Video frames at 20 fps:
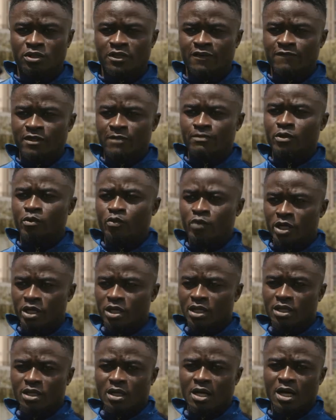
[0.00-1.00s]
to give them the
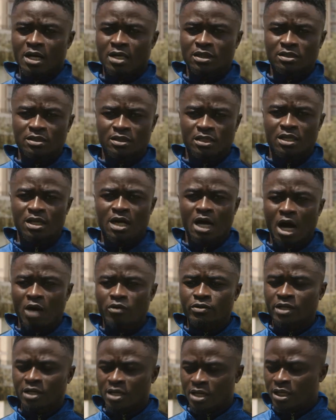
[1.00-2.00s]
way and uh,
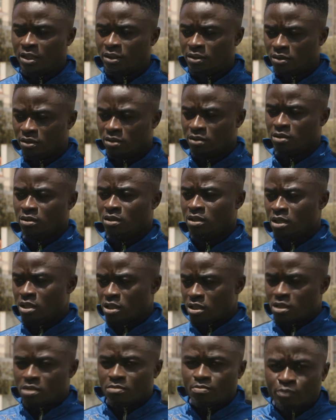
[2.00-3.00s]
how they can
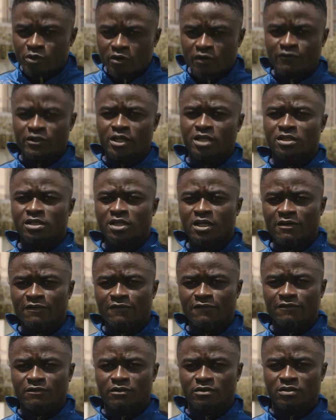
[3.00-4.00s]
improve
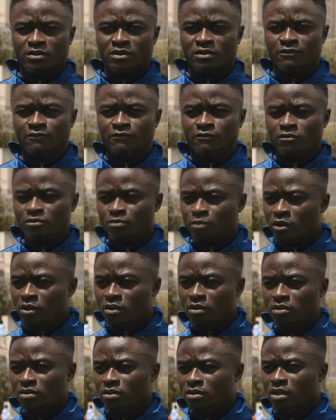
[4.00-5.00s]
themselves in
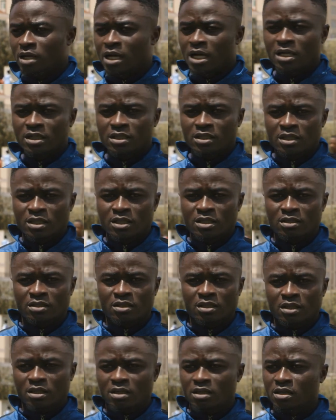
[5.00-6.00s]
football and
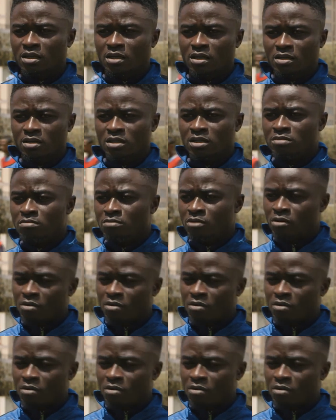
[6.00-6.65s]
in, uh, in